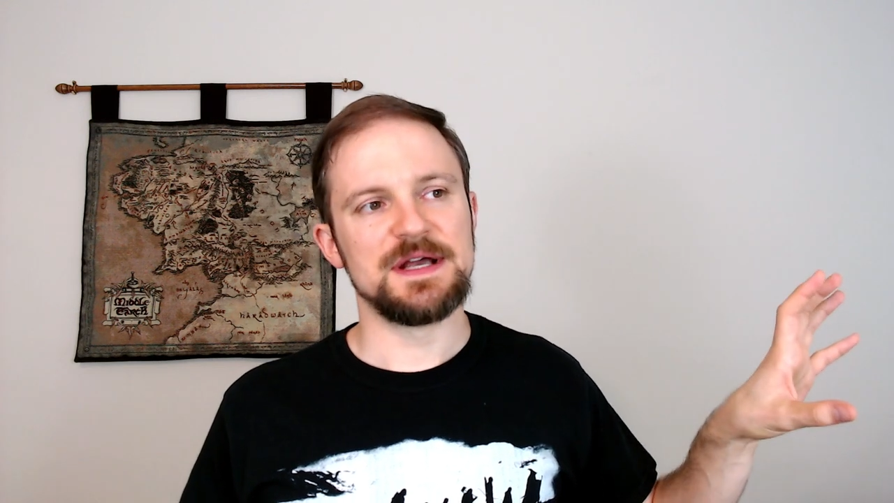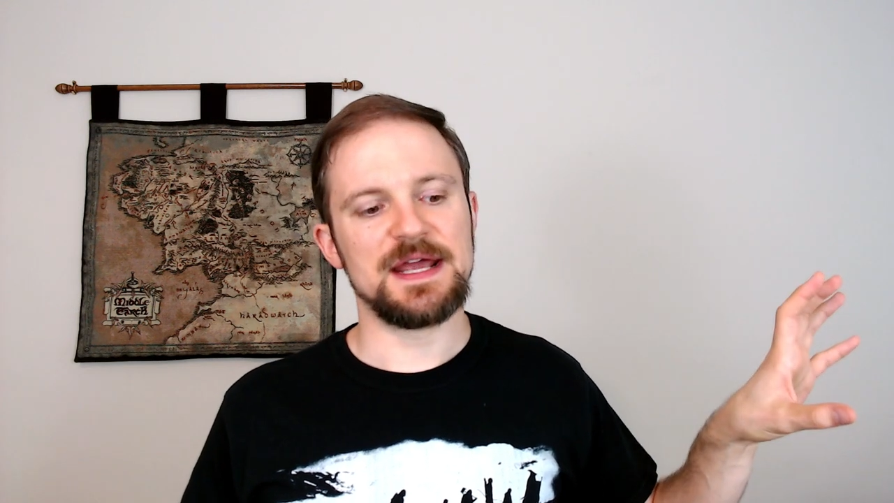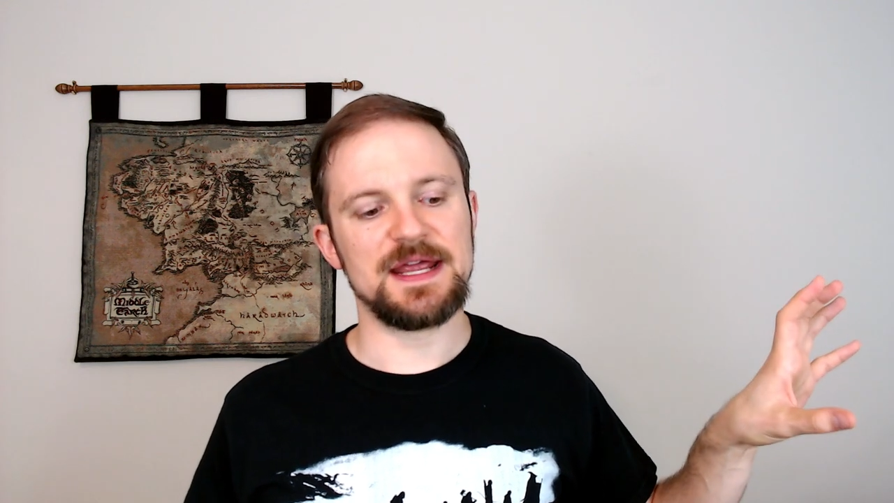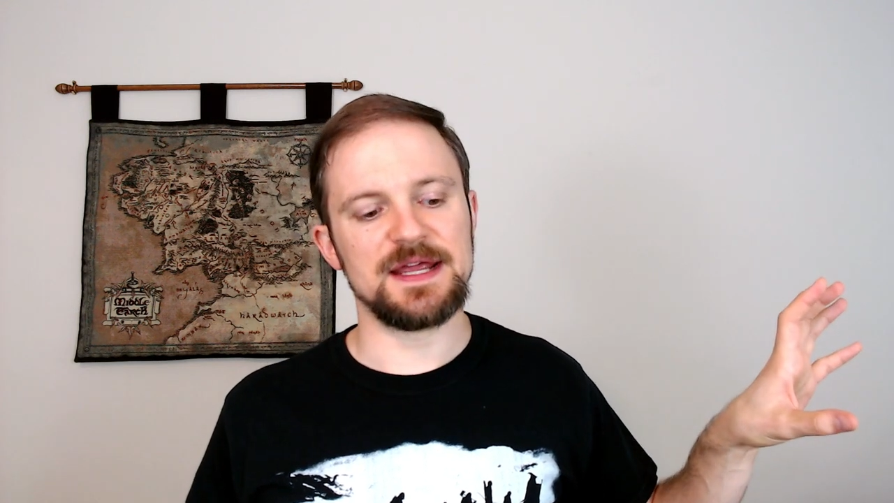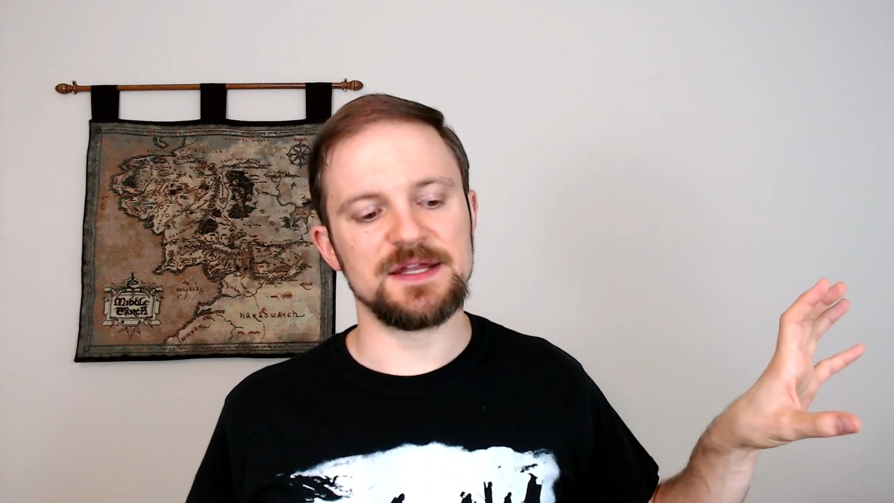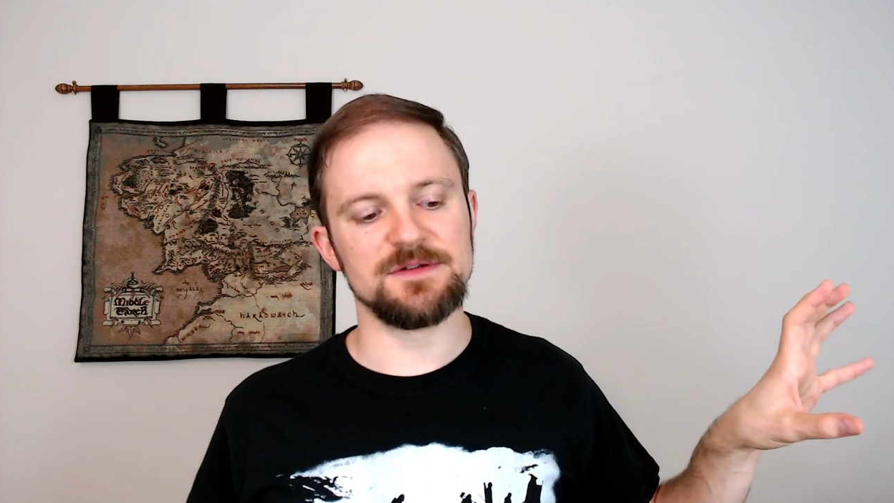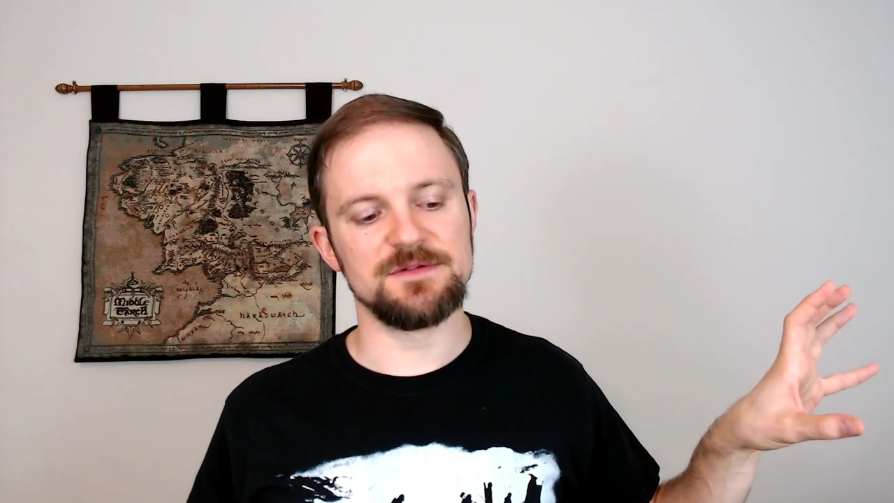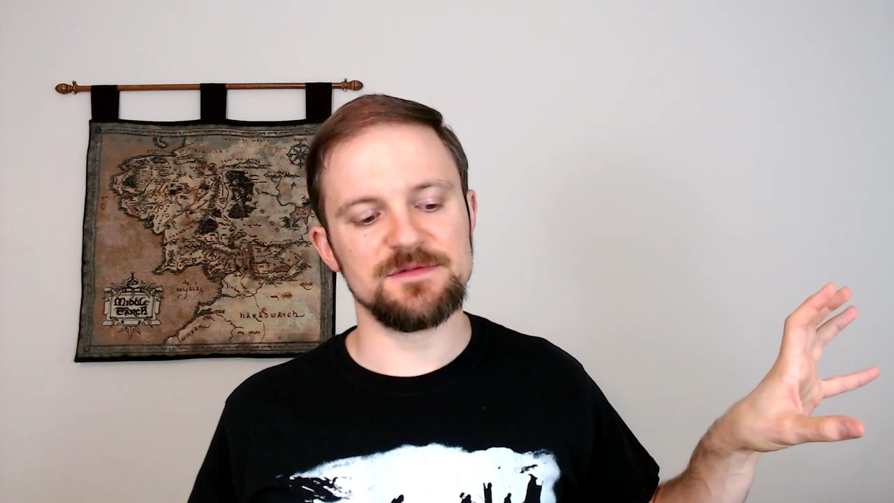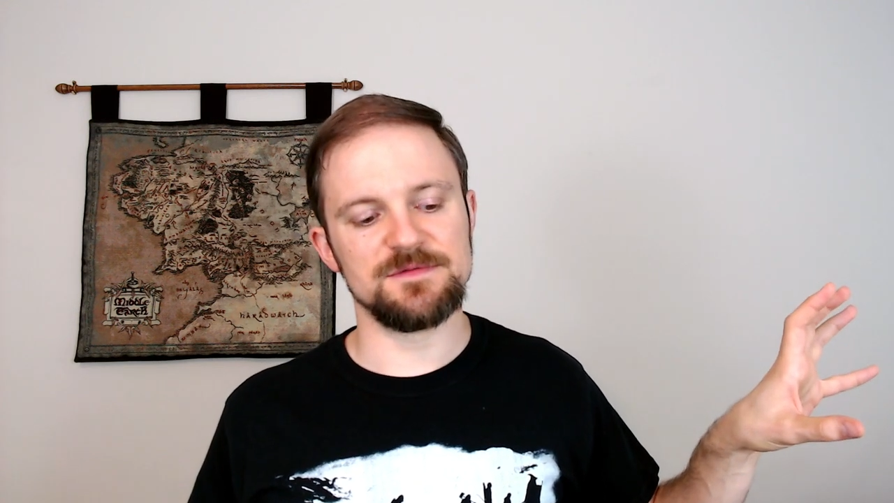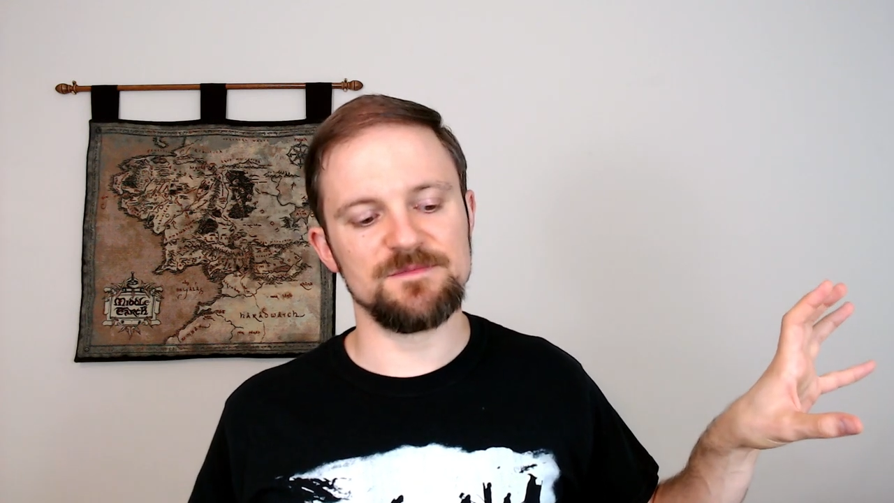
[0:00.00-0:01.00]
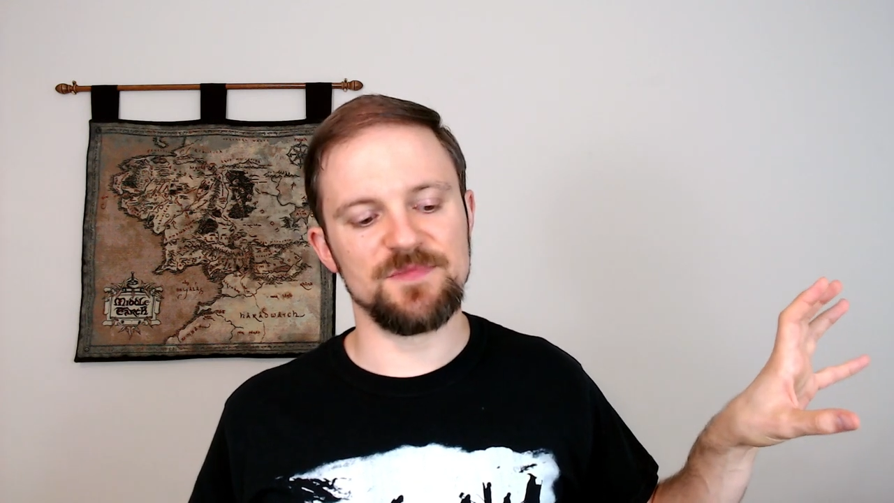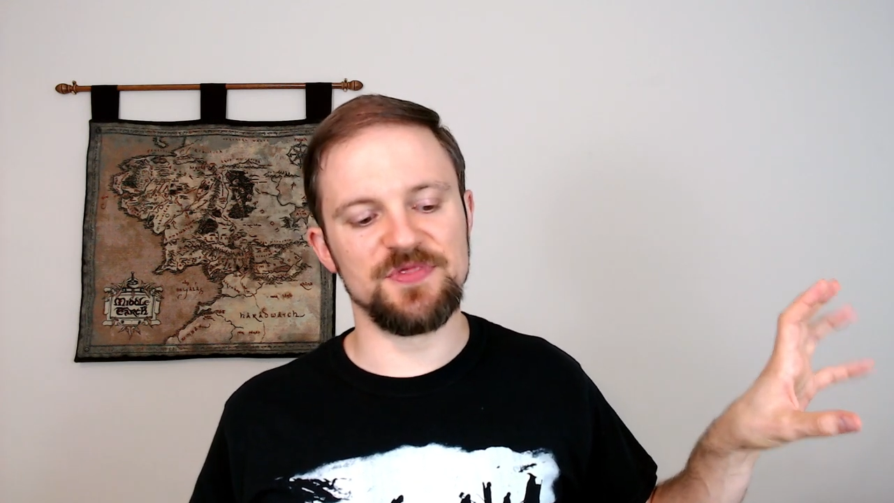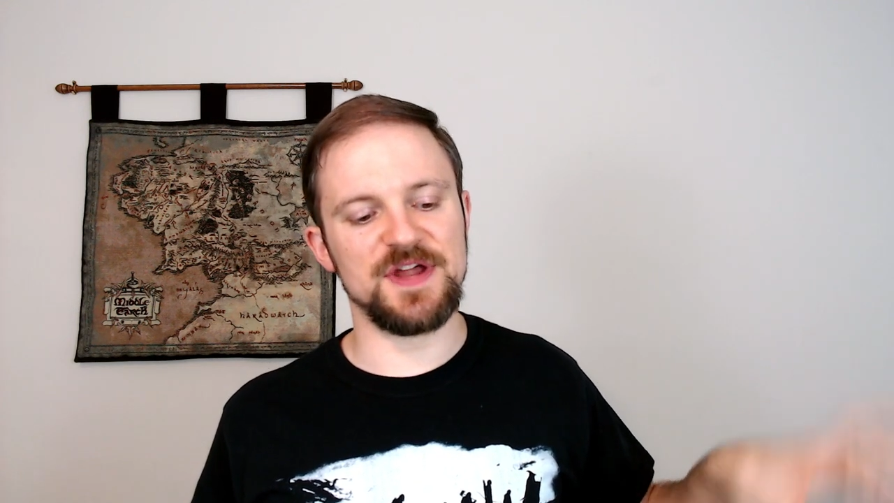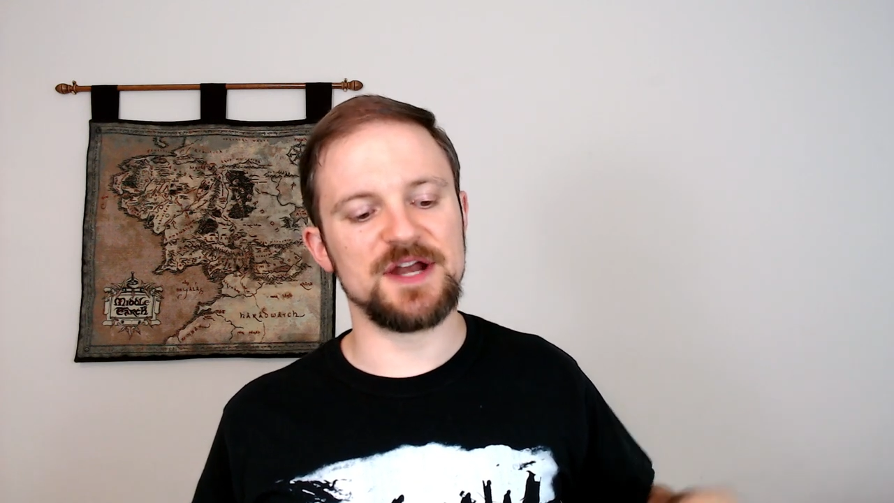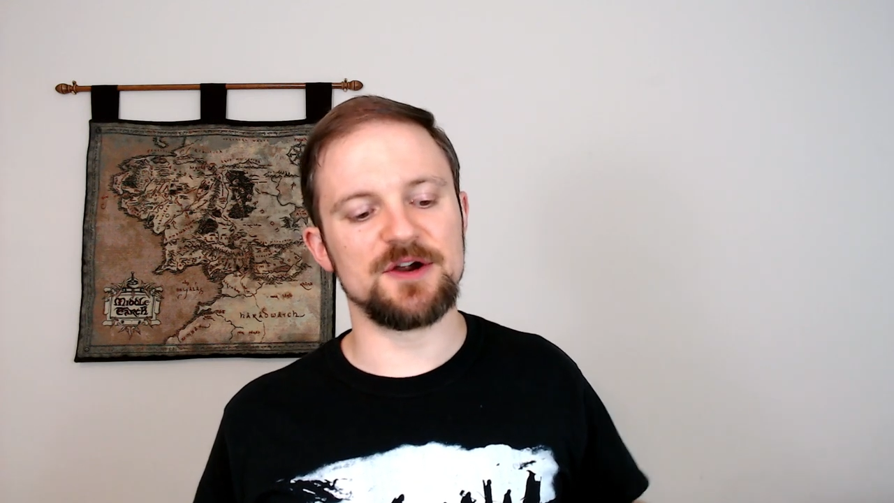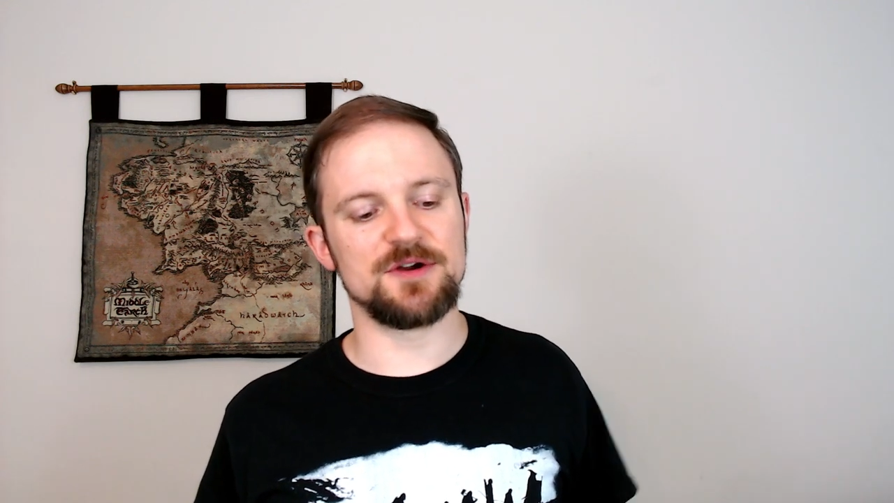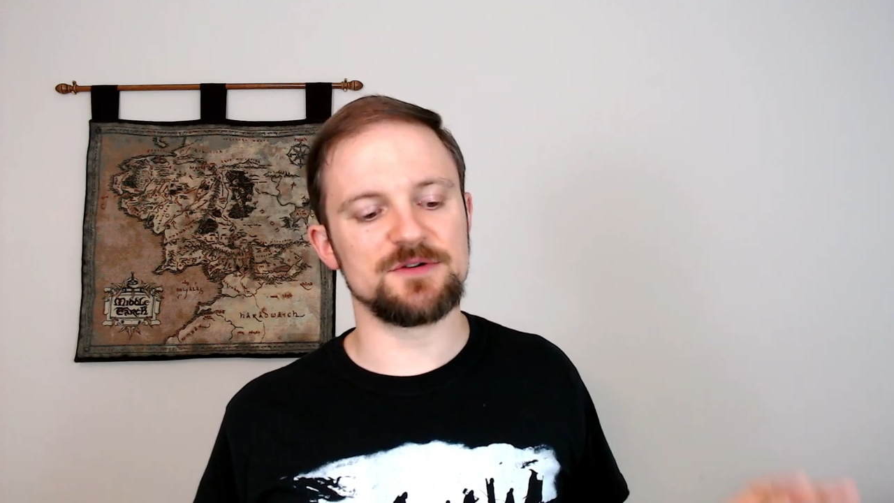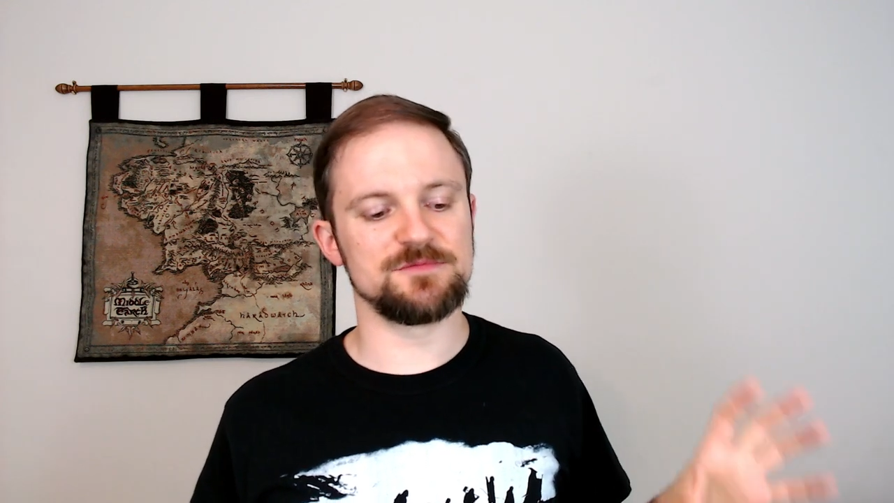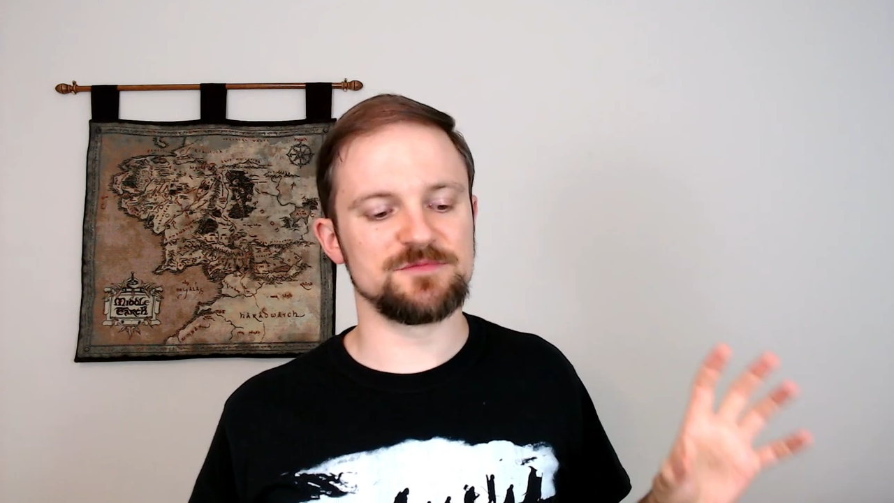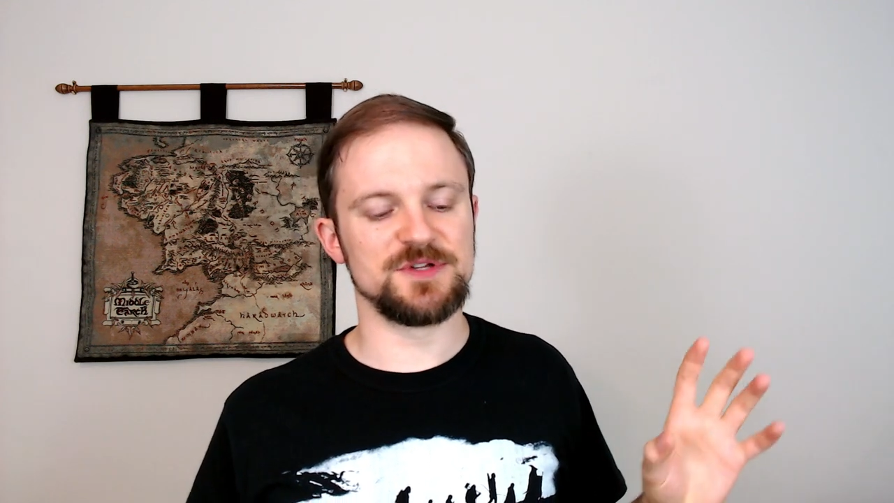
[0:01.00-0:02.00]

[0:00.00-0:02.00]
And there,